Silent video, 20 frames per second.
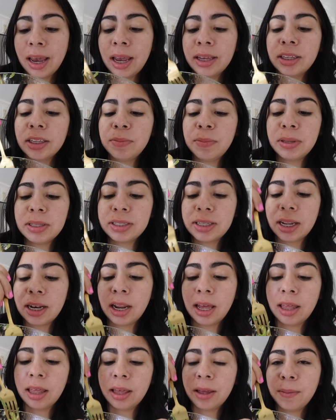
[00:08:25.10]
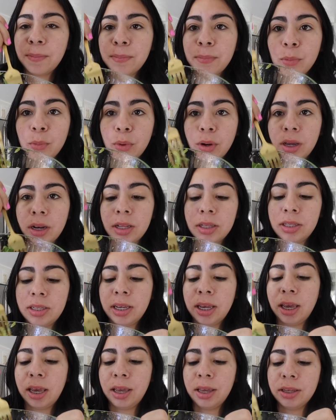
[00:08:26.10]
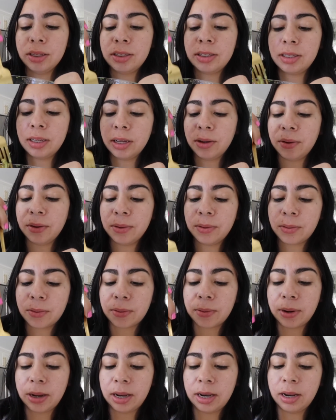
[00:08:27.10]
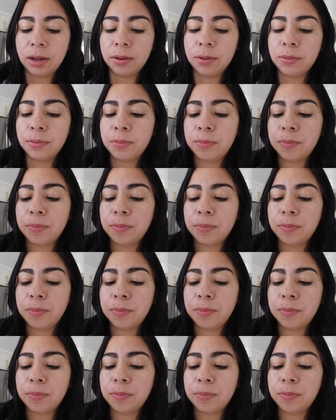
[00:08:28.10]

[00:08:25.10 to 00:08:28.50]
This is mi ensalada. We're gonna taste it right now.